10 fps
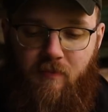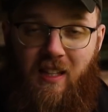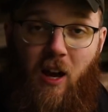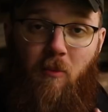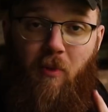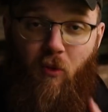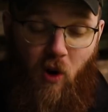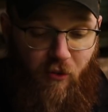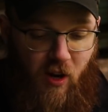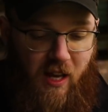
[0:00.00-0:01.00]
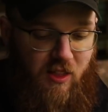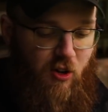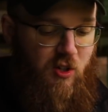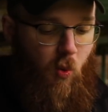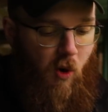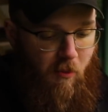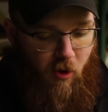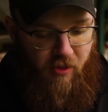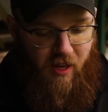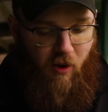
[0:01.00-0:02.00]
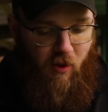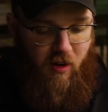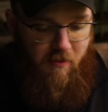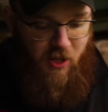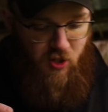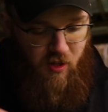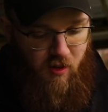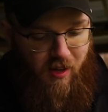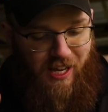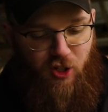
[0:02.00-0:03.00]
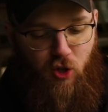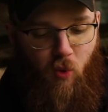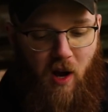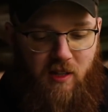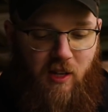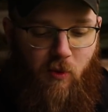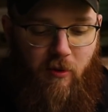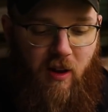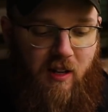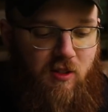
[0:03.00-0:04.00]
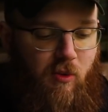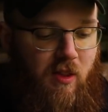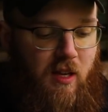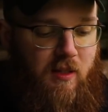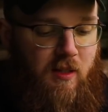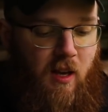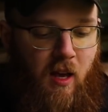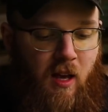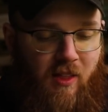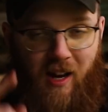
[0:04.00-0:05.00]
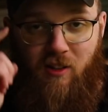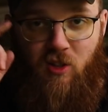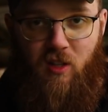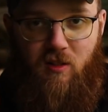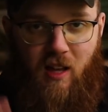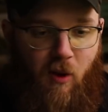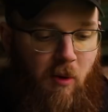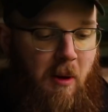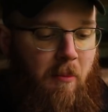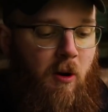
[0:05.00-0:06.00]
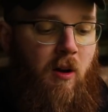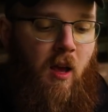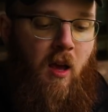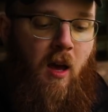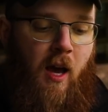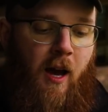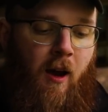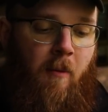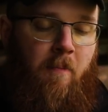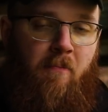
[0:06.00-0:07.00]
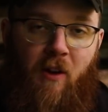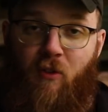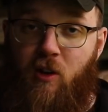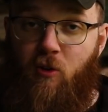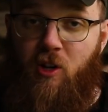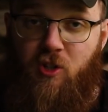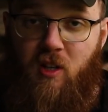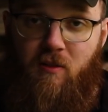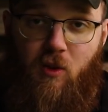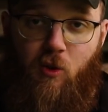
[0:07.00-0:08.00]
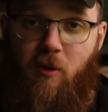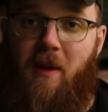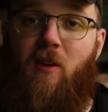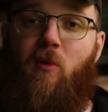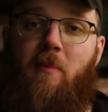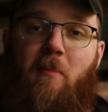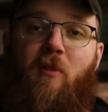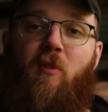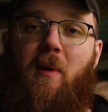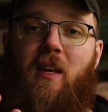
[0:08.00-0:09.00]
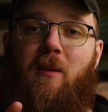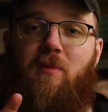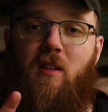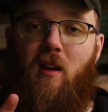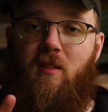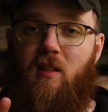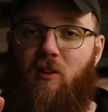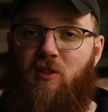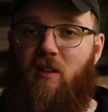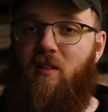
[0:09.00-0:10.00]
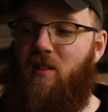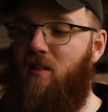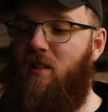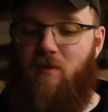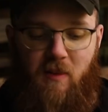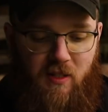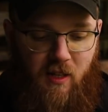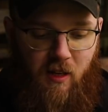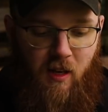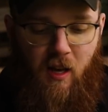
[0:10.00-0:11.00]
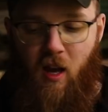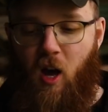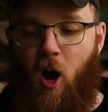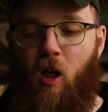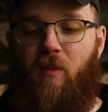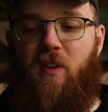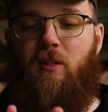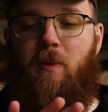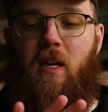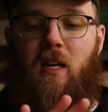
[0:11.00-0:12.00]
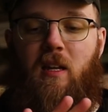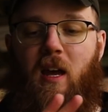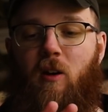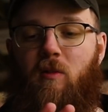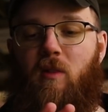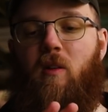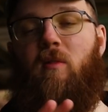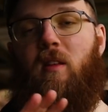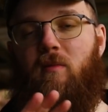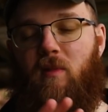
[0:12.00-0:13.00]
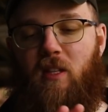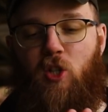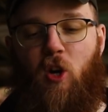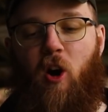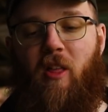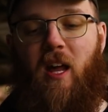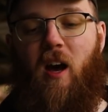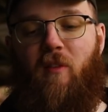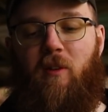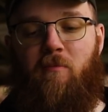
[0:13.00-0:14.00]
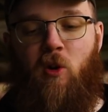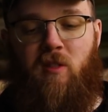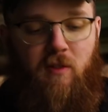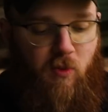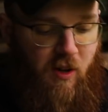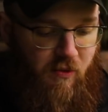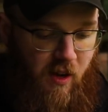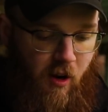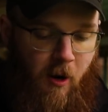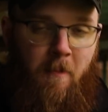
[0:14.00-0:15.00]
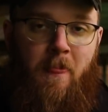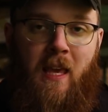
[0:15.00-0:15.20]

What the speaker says: Now, before I forget, there is one more thing I wanted to mention, issue-wise, that we ran into with this that I just now remembered. My friend Christian, who you may remember from my Gimp to Gunslinger series, because he's missing all of his pinky now. They took all that off and most of his ring finger.